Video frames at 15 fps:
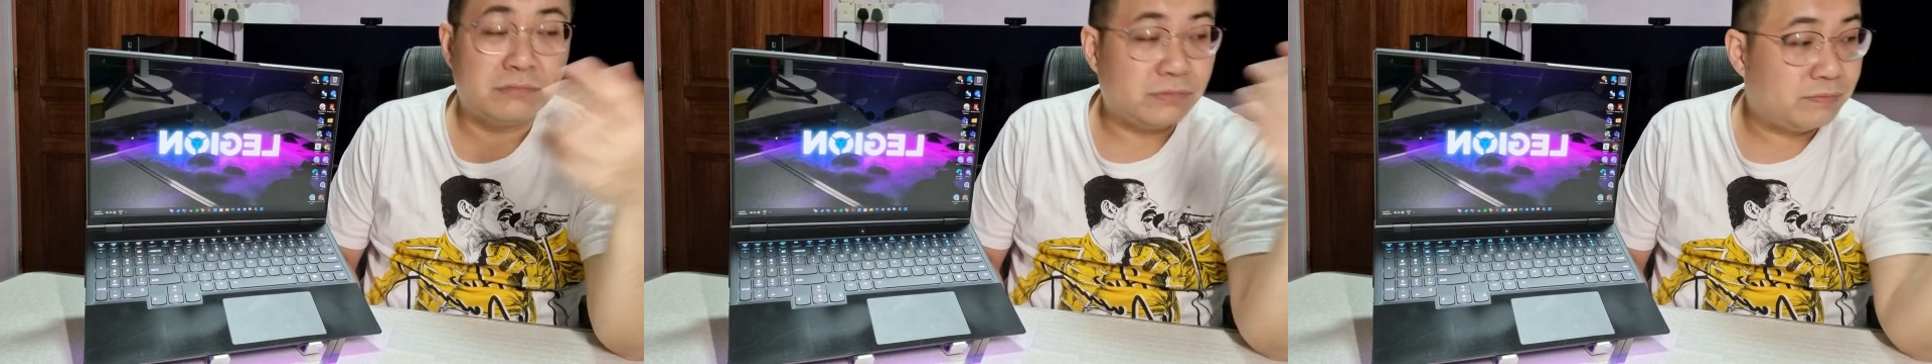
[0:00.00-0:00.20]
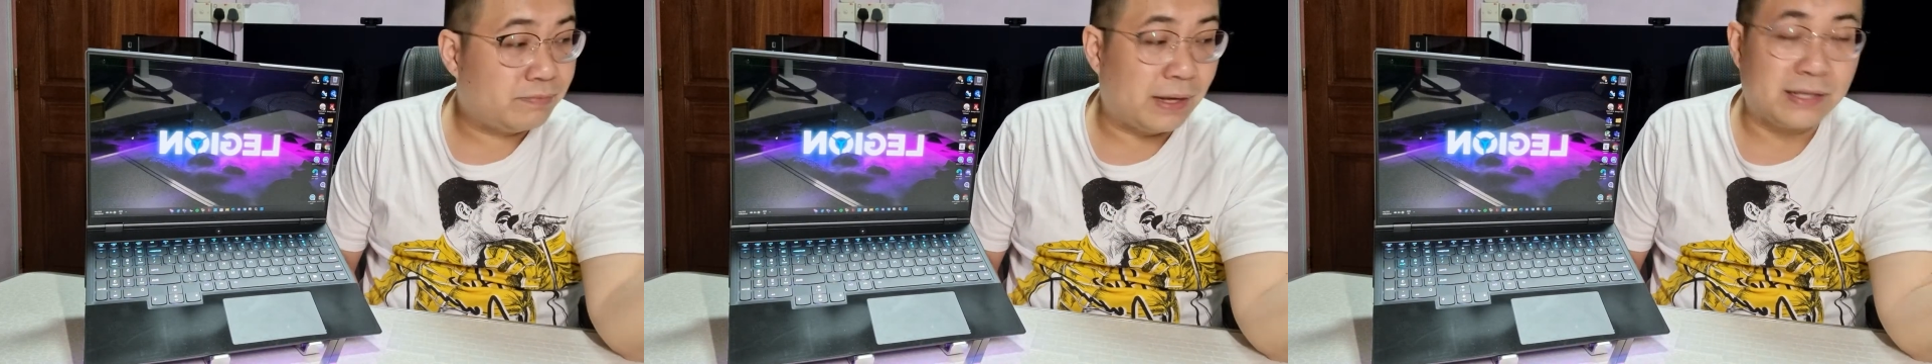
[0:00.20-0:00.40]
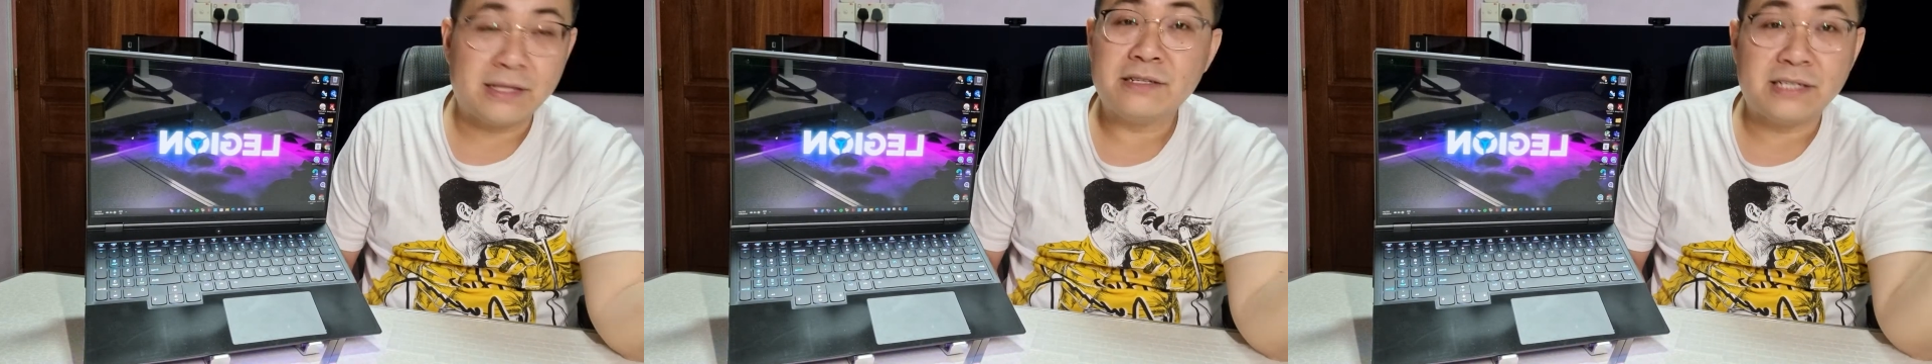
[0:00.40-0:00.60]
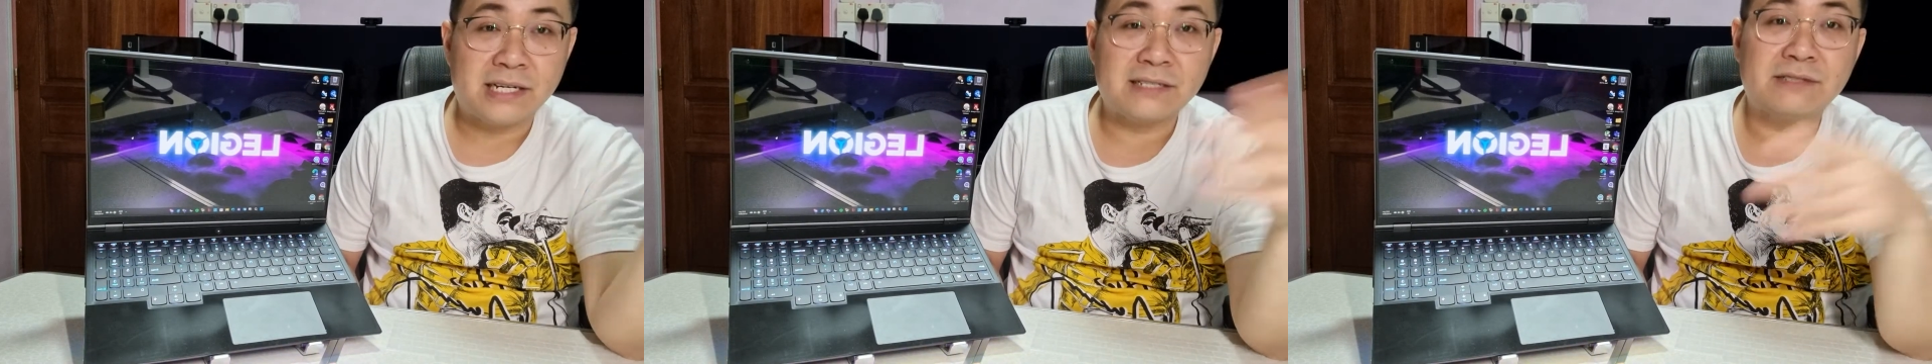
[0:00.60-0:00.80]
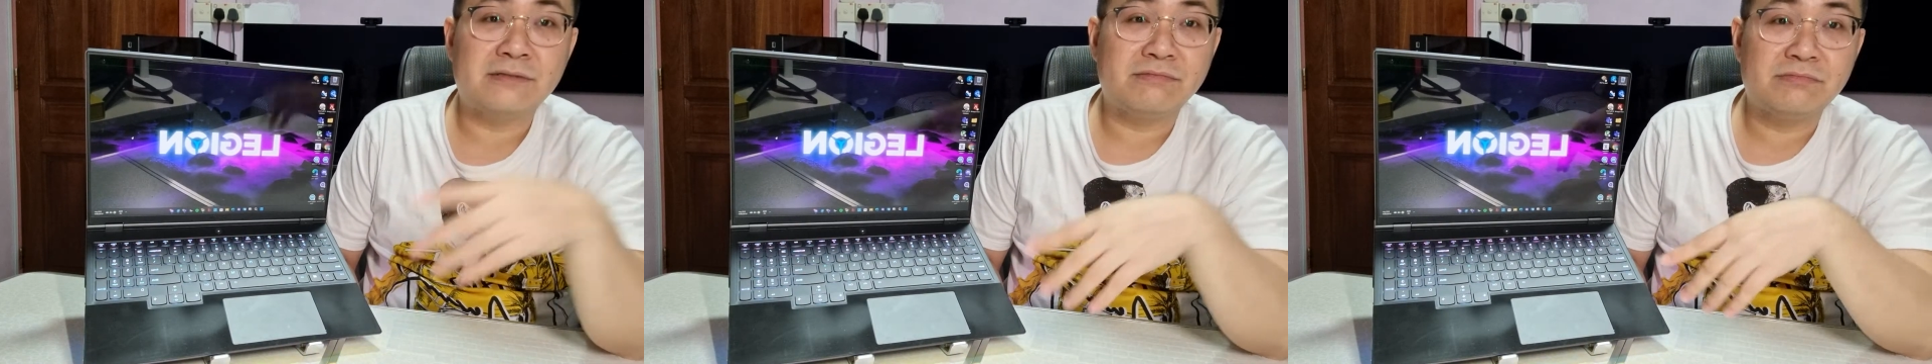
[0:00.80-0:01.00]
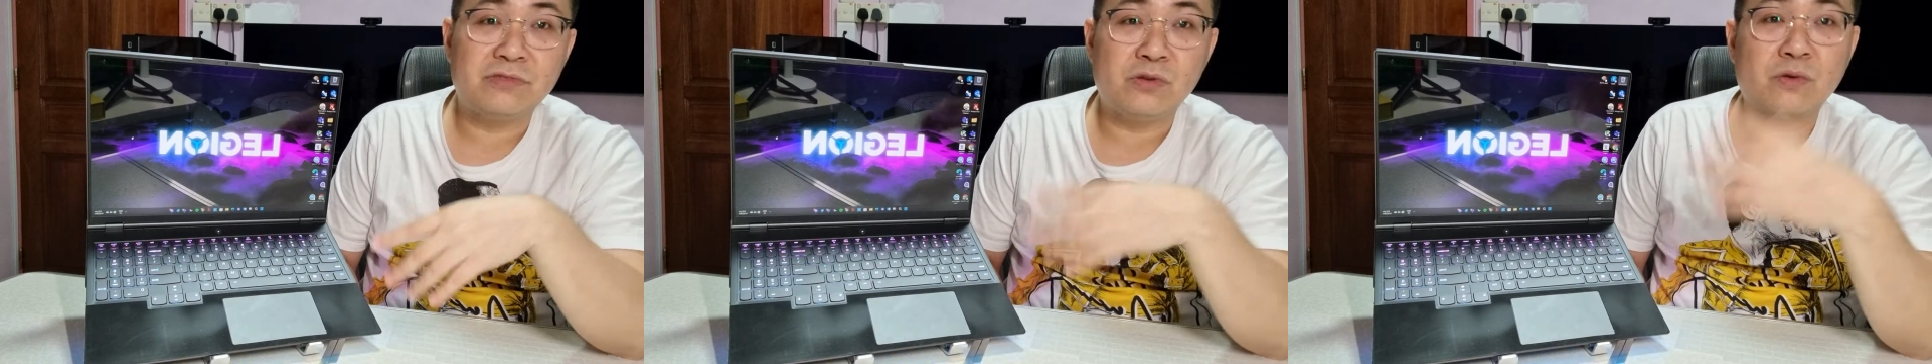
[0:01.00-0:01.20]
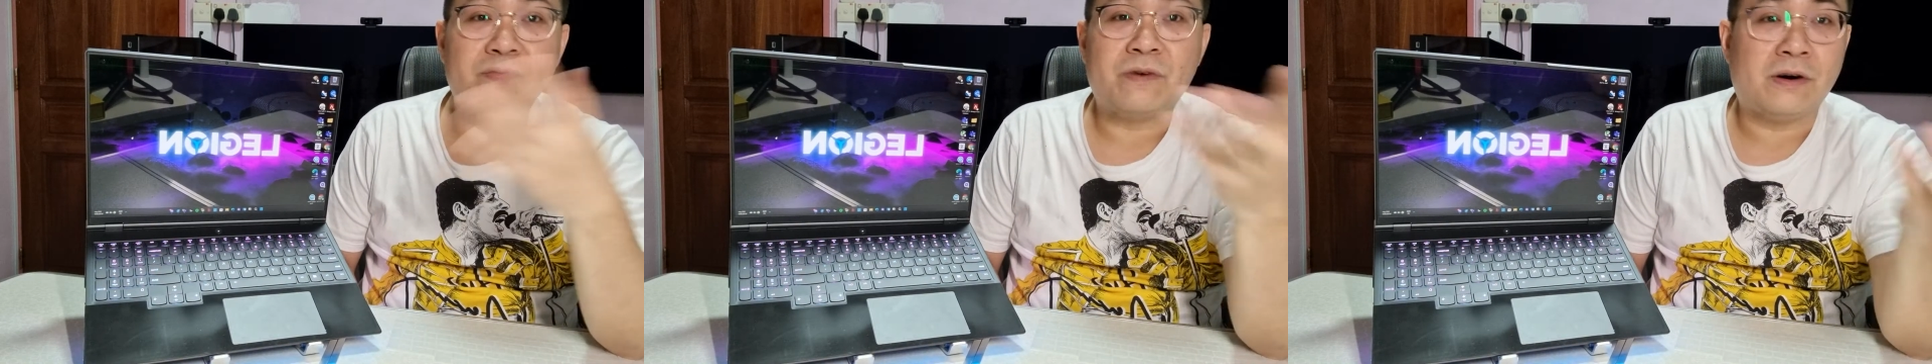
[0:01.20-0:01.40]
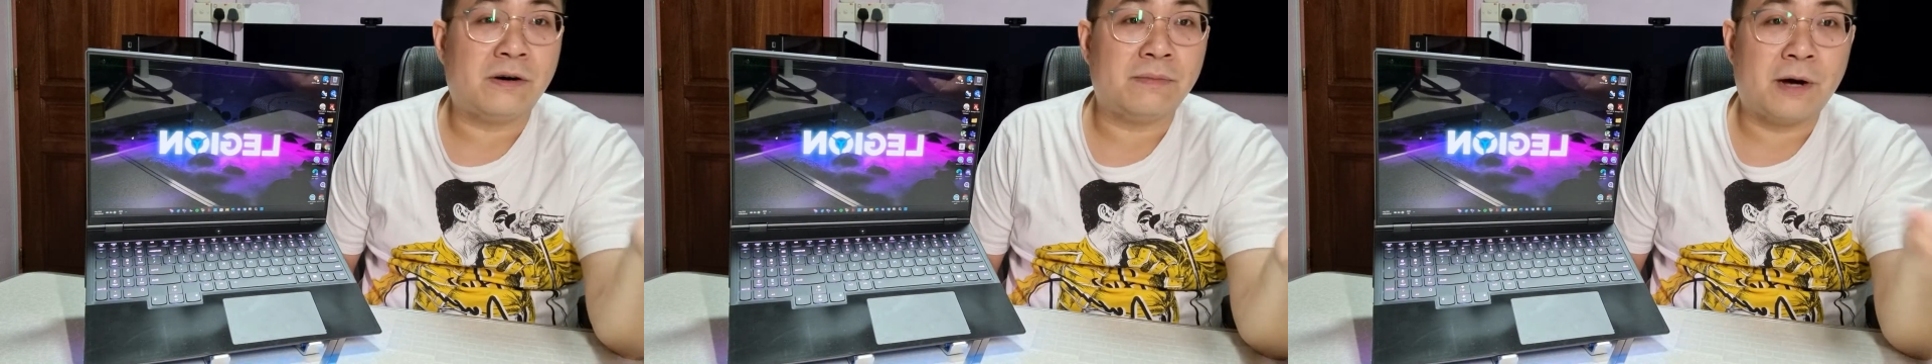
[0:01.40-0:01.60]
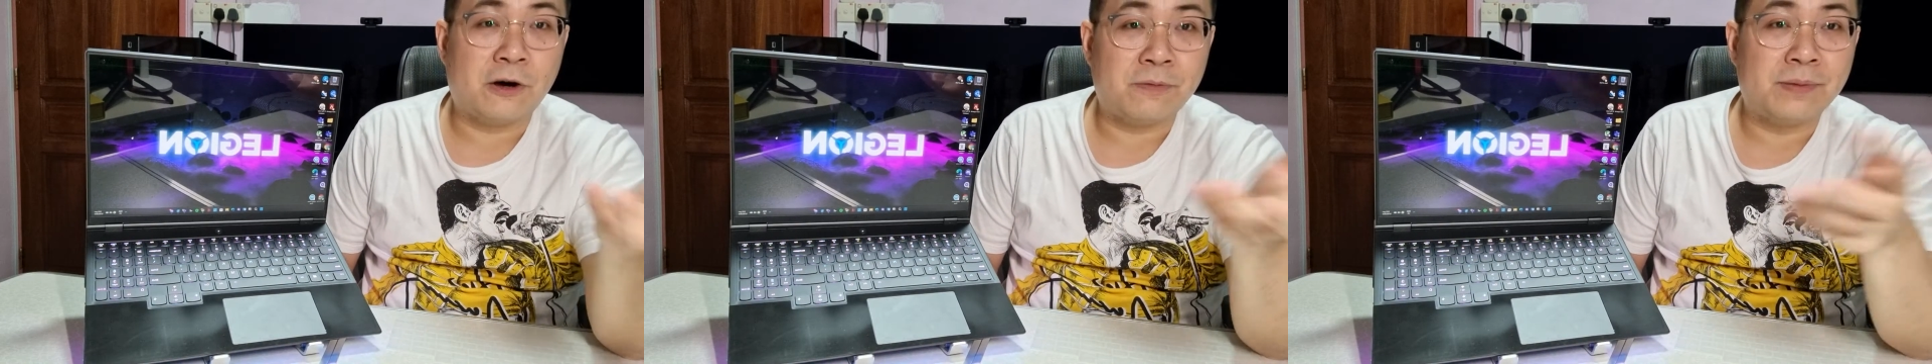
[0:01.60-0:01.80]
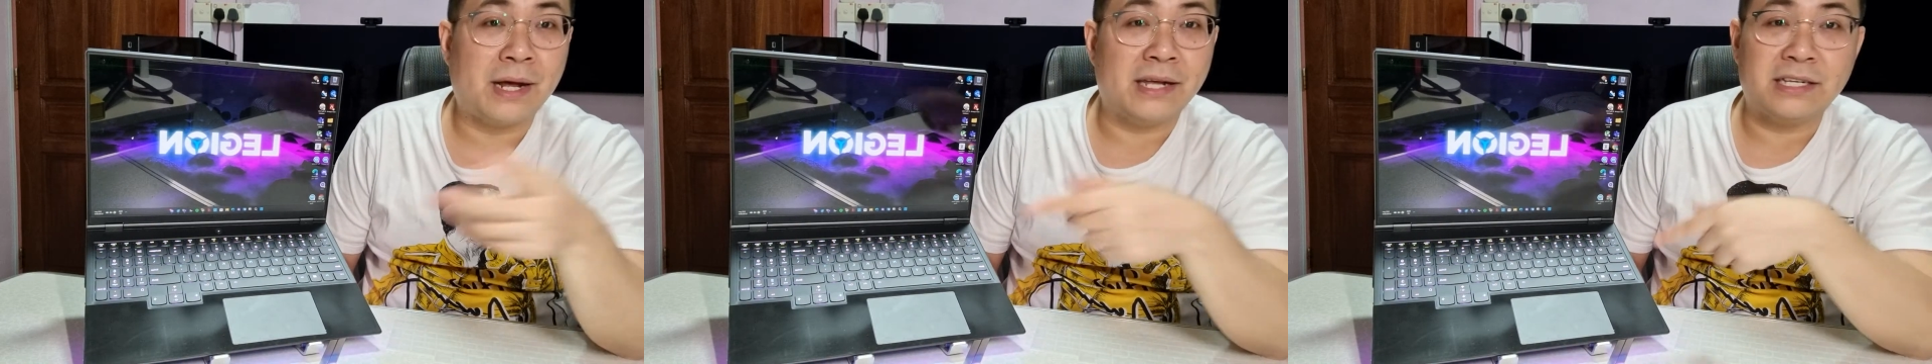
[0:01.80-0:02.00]
better just look for a
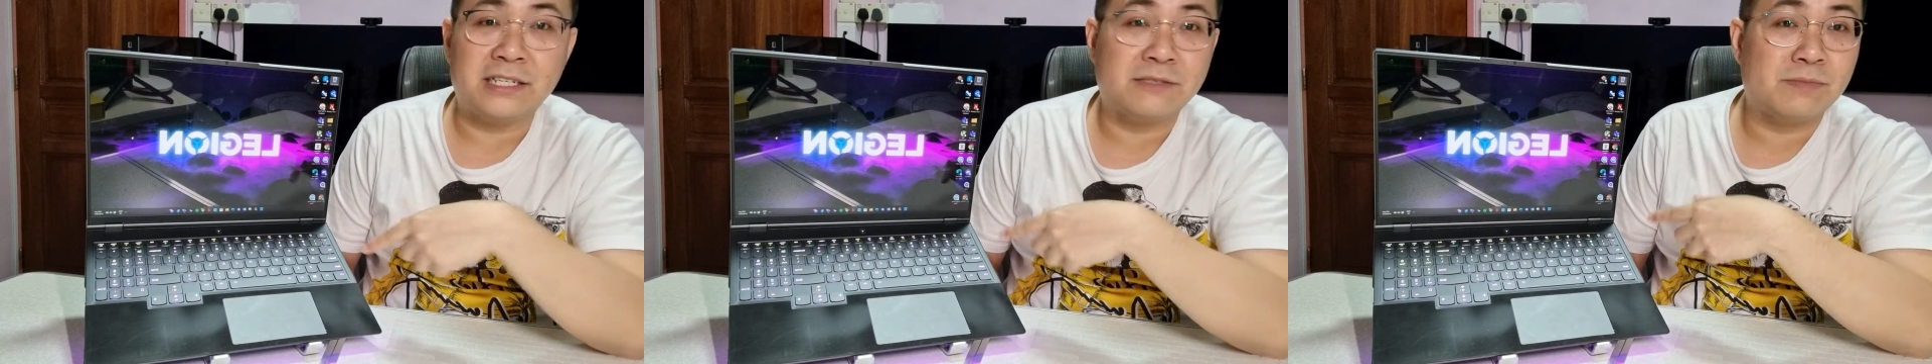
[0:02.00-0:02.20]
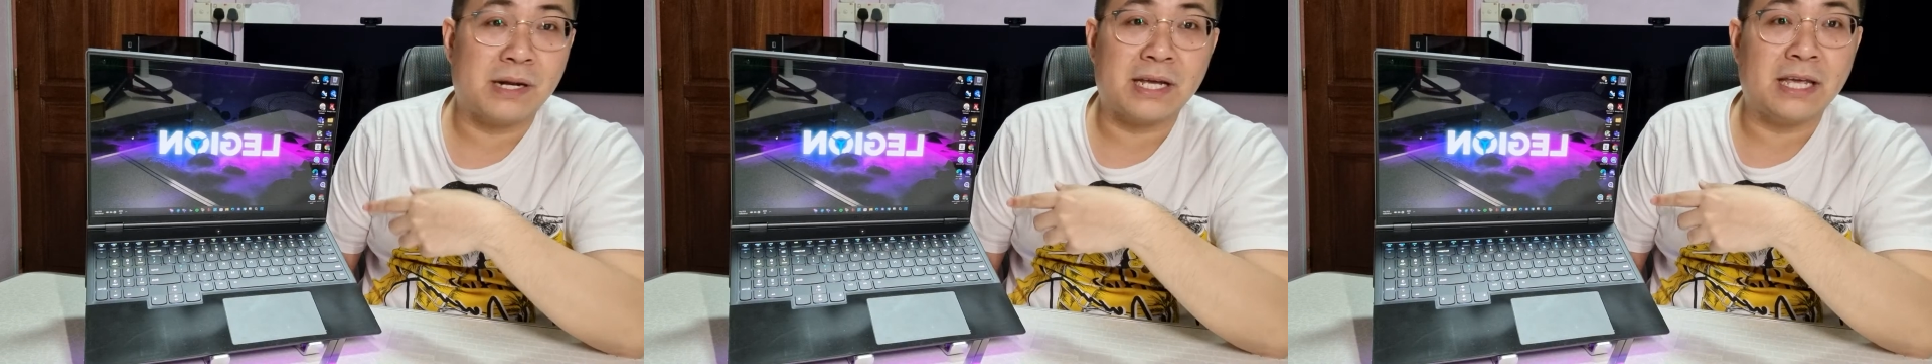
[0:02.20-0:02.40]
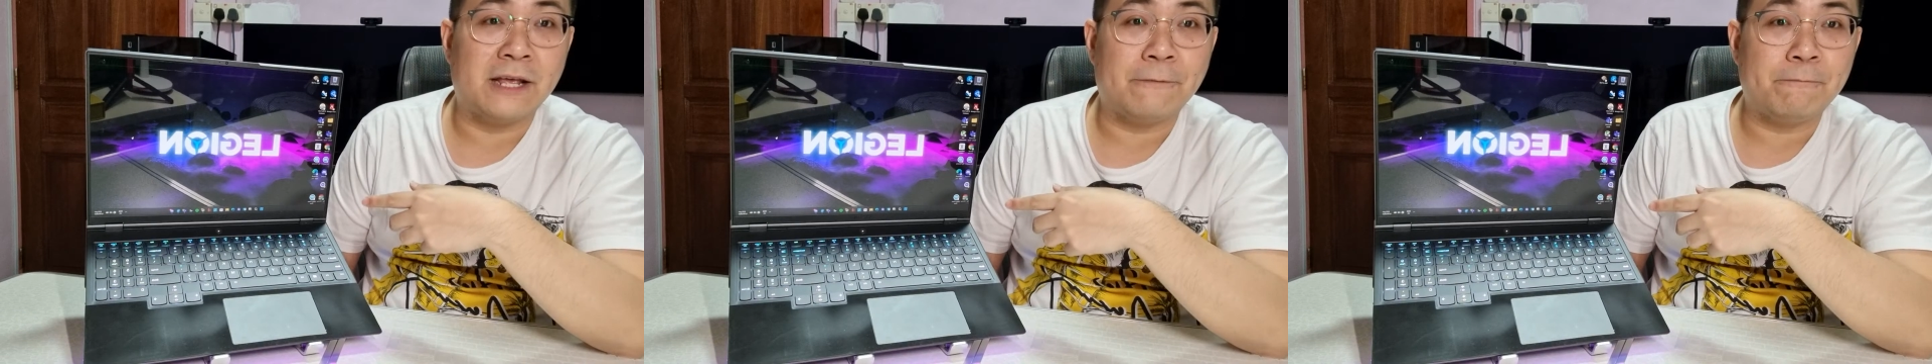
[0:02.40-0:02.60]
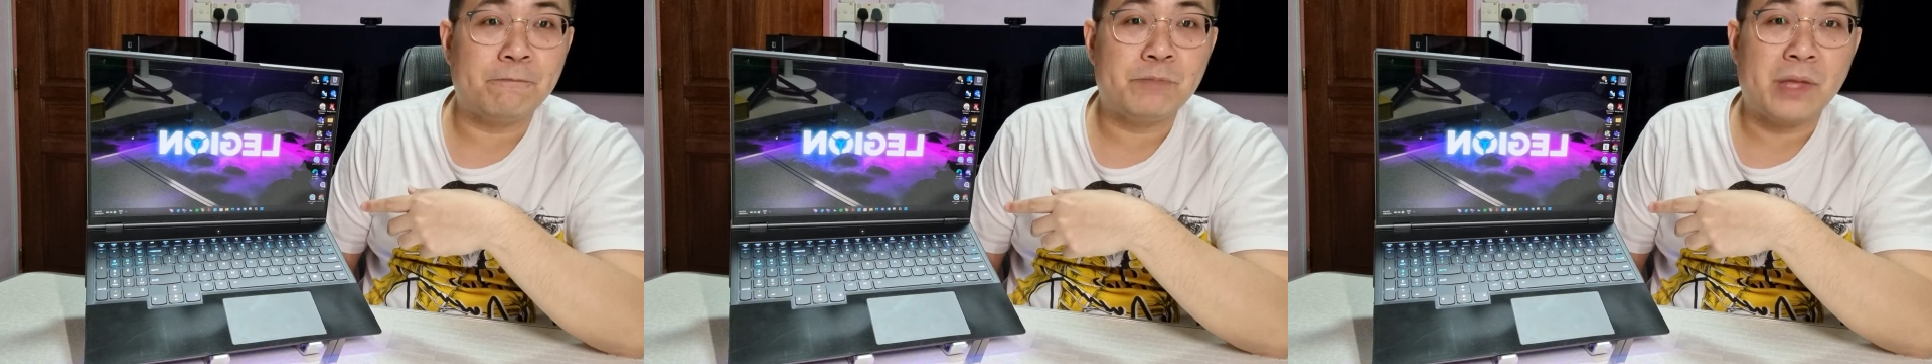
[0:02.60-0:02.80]
power plug and just plug it in.